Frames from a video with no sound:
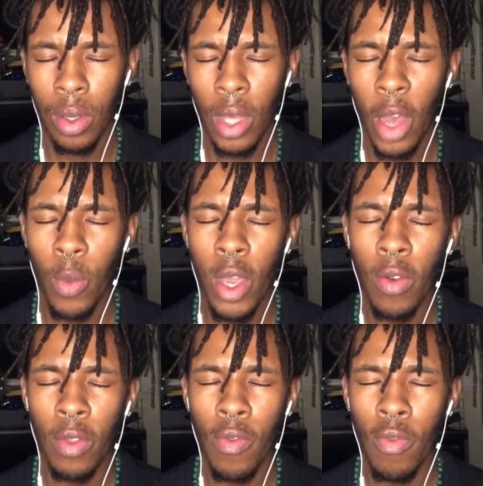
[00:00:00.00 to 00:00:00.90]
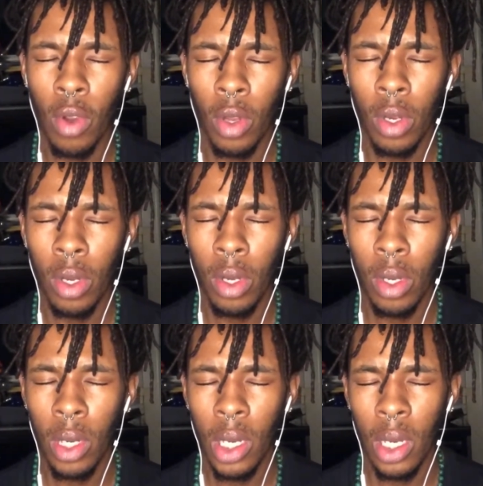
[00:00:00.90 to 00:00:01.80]
And we often run
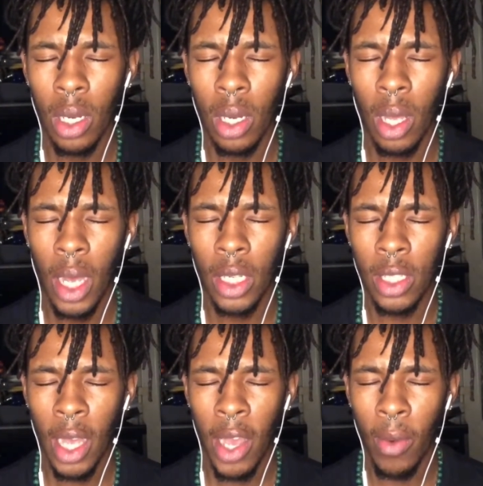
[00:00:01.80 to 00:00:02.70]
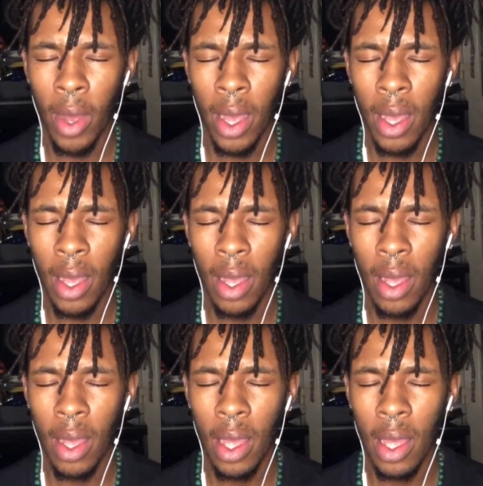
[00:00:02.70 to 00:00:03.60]
and shy away
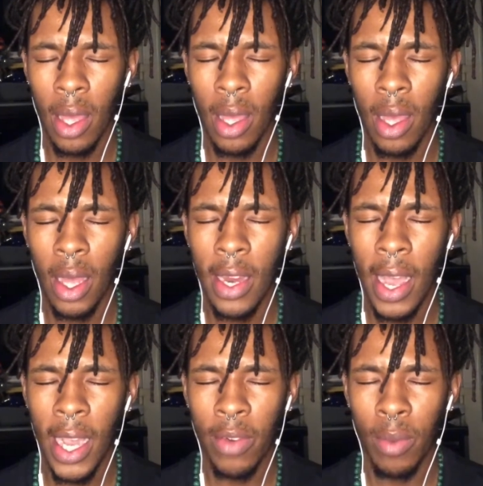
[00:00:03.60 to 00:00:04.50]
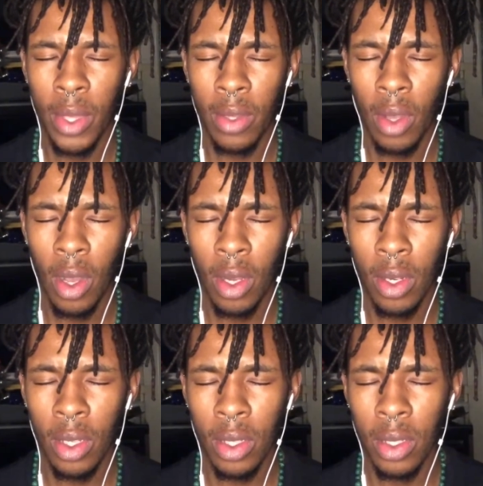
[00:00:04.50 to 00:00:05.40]
and hide from this
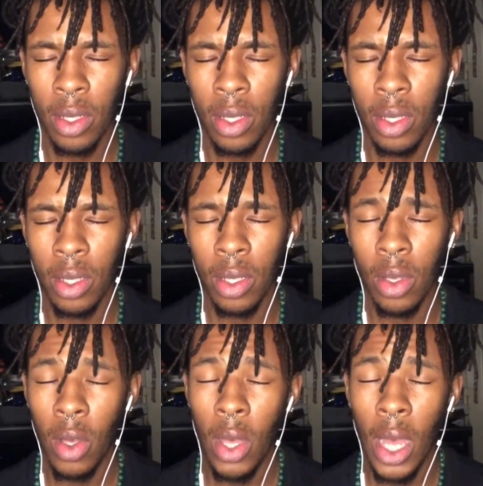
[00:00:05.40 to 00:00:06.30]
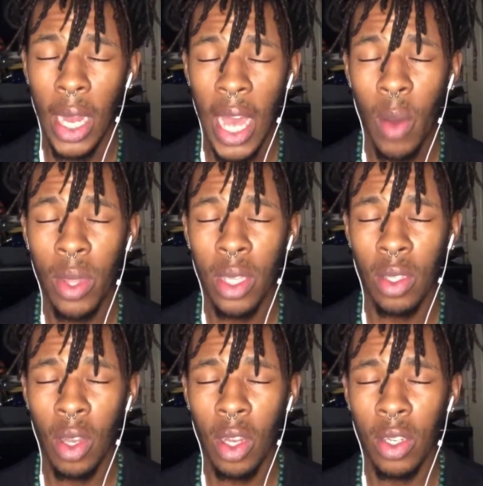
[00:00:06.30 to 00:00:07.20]
darkness, allowing this
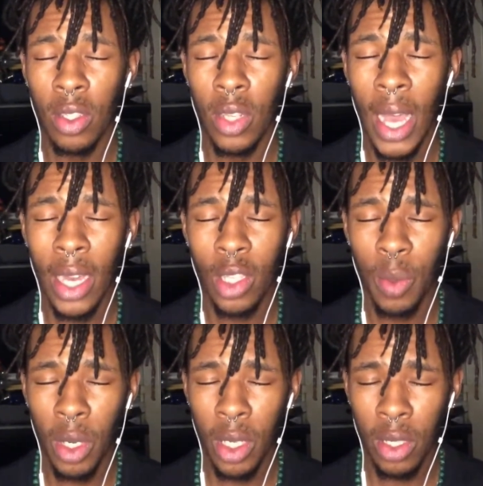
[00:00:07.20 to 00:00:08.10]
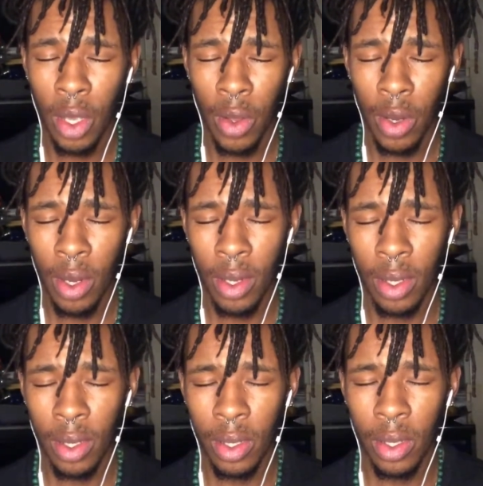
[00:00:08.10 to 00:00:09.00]
darkness to act upon its own,
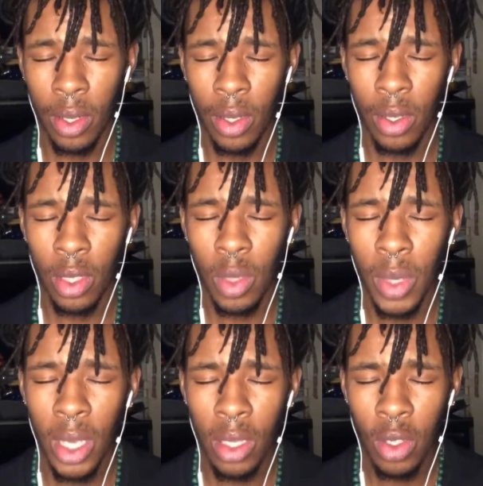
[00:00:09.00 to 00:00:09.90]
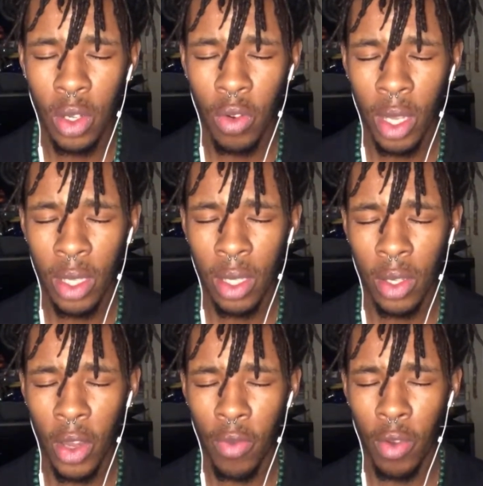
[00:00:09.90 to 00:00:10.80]
to begin to create its
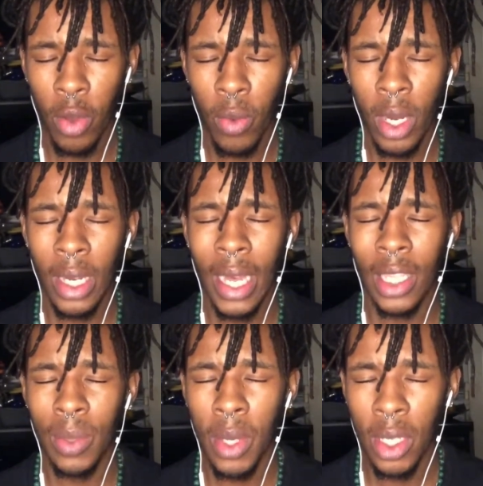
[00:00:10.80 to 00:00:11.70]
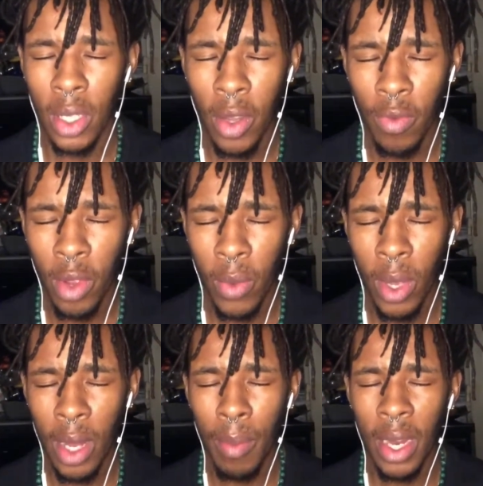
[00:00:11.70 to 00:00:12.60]
own free will and act upon its own free will
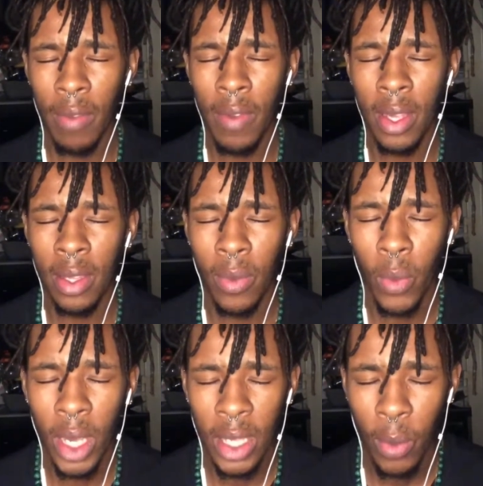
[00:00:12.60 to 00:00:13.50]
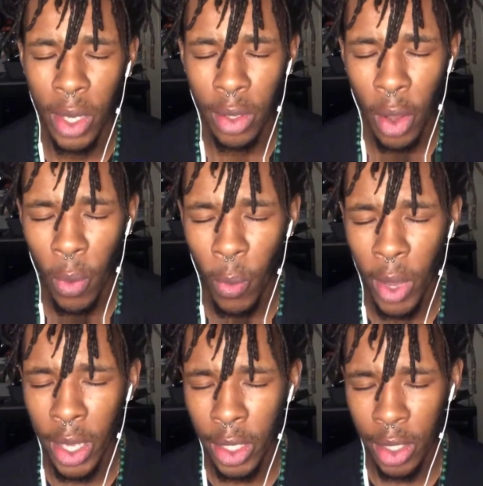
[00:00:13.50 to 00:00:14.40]
and manifest in ways that we don't
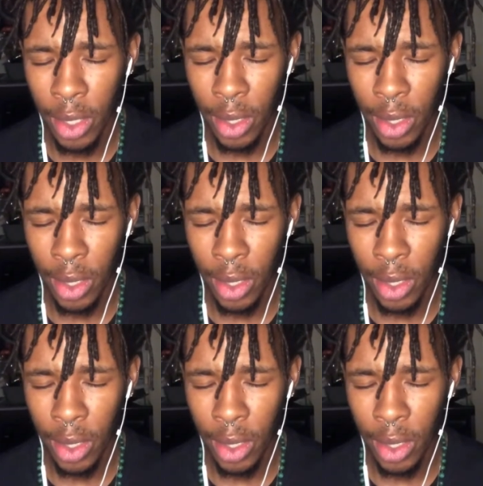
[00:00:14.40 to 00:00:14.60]
wish.